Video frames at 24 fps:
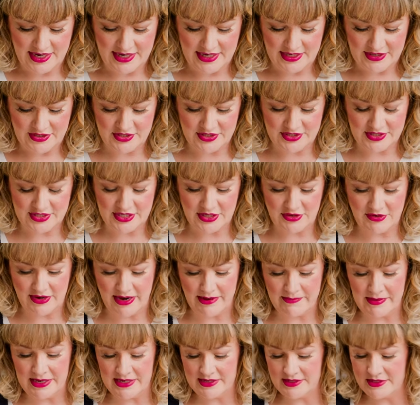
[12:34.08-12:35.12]
just to
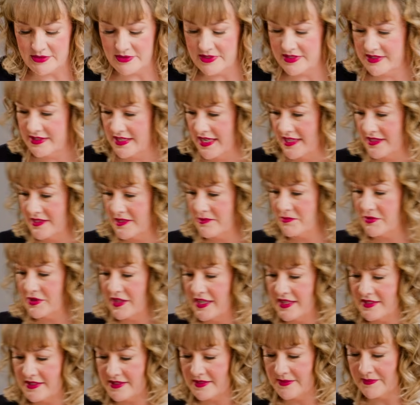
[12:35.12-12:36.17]
grab it so it stays in
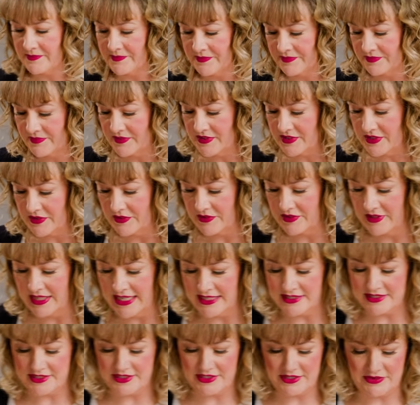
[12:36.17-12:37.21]
place. So
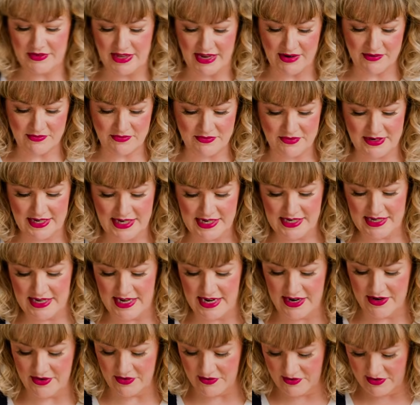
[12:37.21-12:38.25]
let's do that right
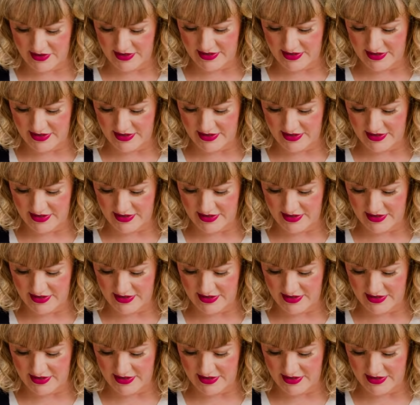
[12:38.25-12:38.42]
now.